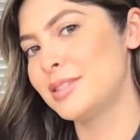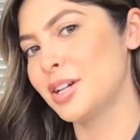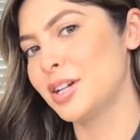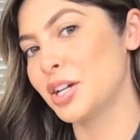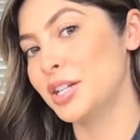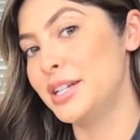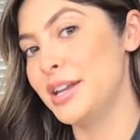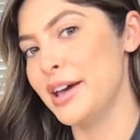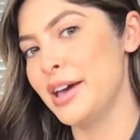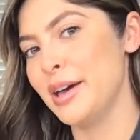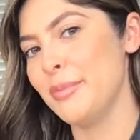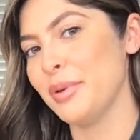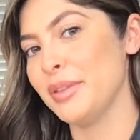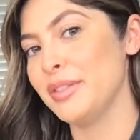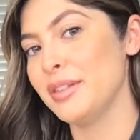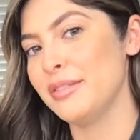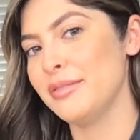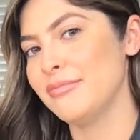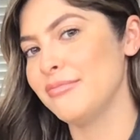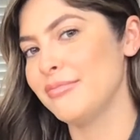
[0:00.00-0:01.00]
took a dip
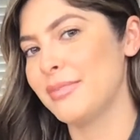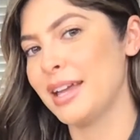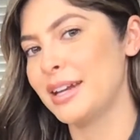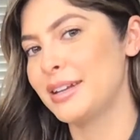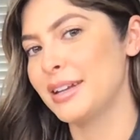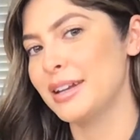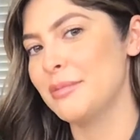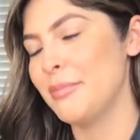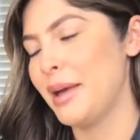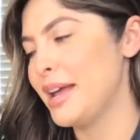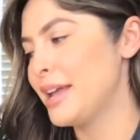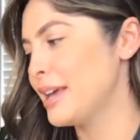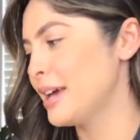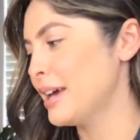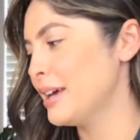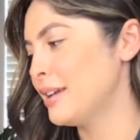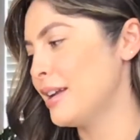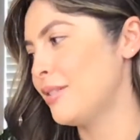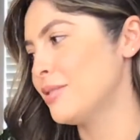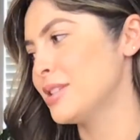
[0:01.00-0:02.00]
and then they didn't make
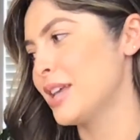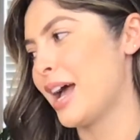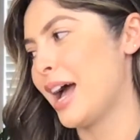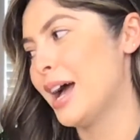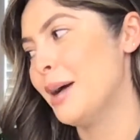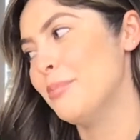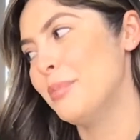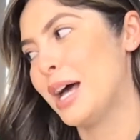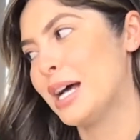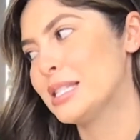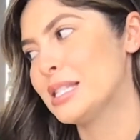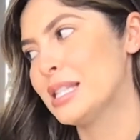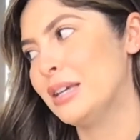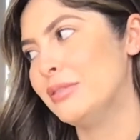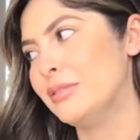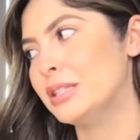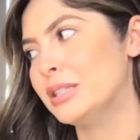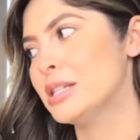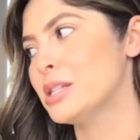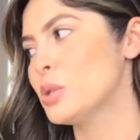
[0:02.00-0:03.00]
it, and I was like, I'm not
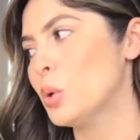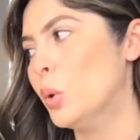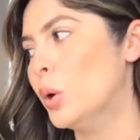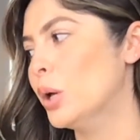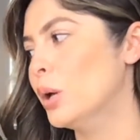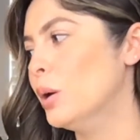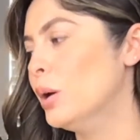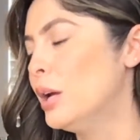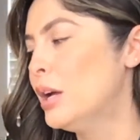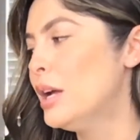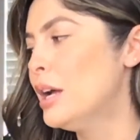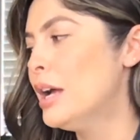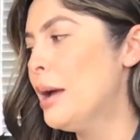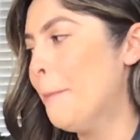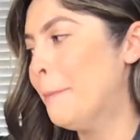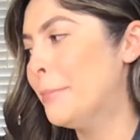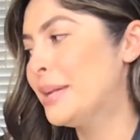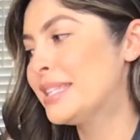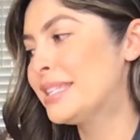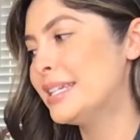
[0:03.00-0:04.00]
saving this oil.
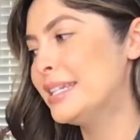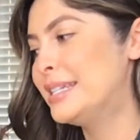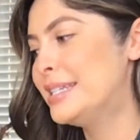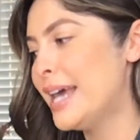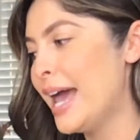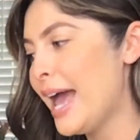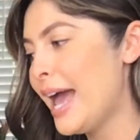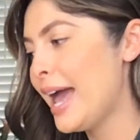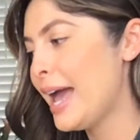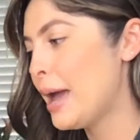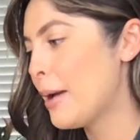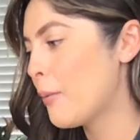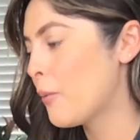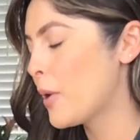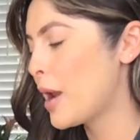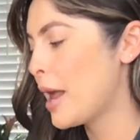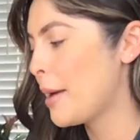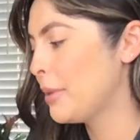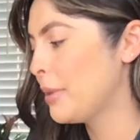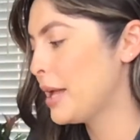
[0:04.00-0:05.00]
But today
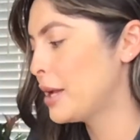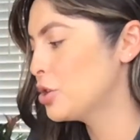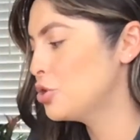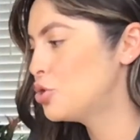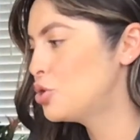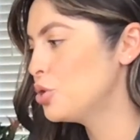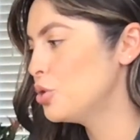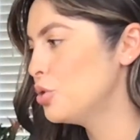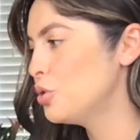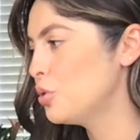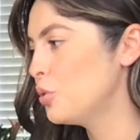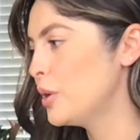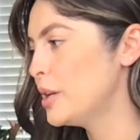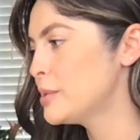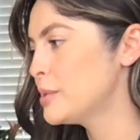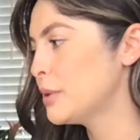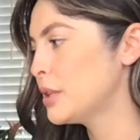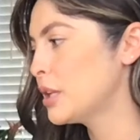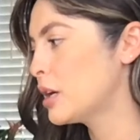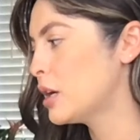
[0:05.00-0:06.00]
what I plan to do
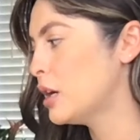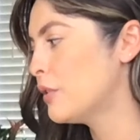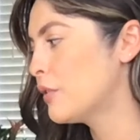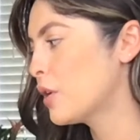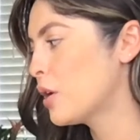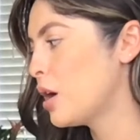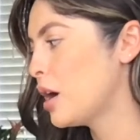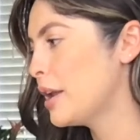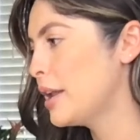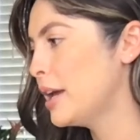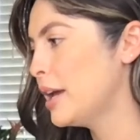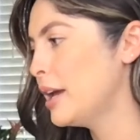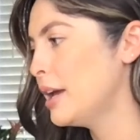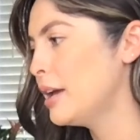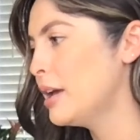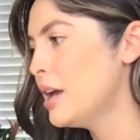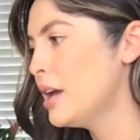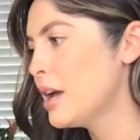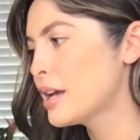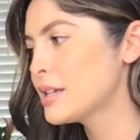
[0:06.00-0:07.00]
is put the cover on
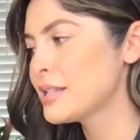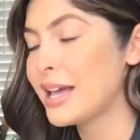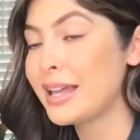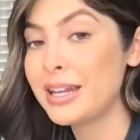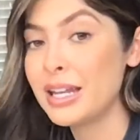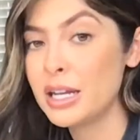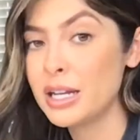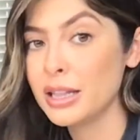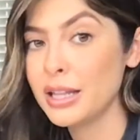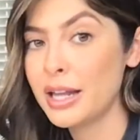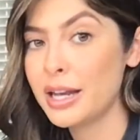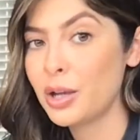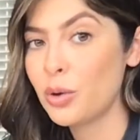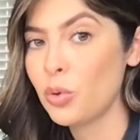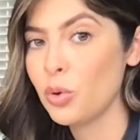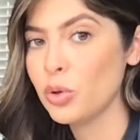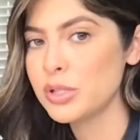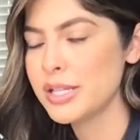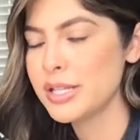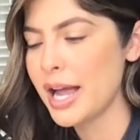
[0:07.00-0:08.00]
it because I need to let
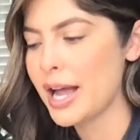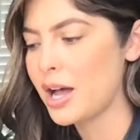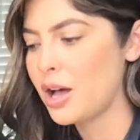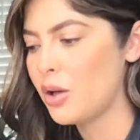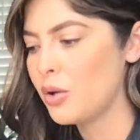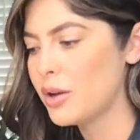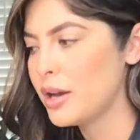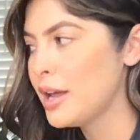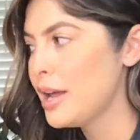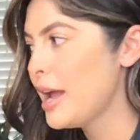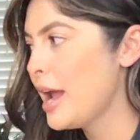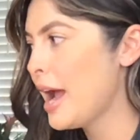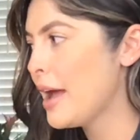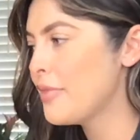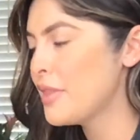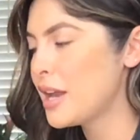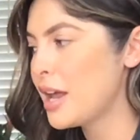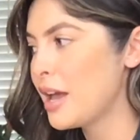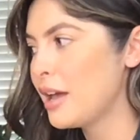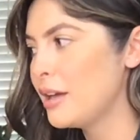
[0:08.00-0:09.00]
it cool down,
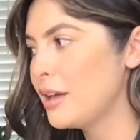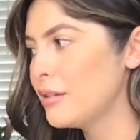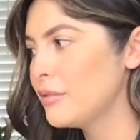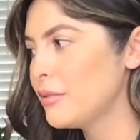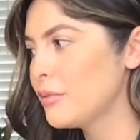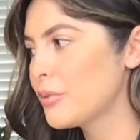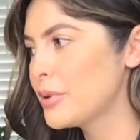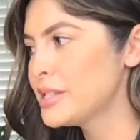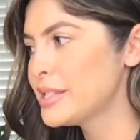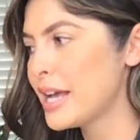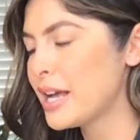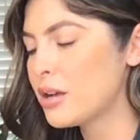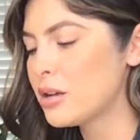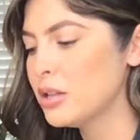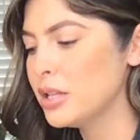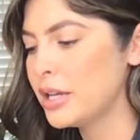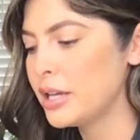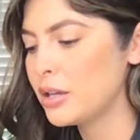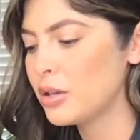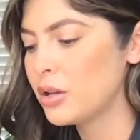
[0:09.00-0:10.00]
and then I
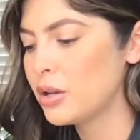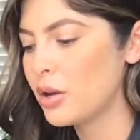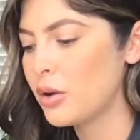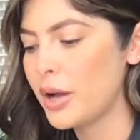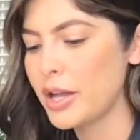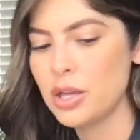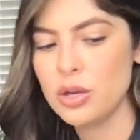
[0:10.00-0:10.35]
recycle it. You know,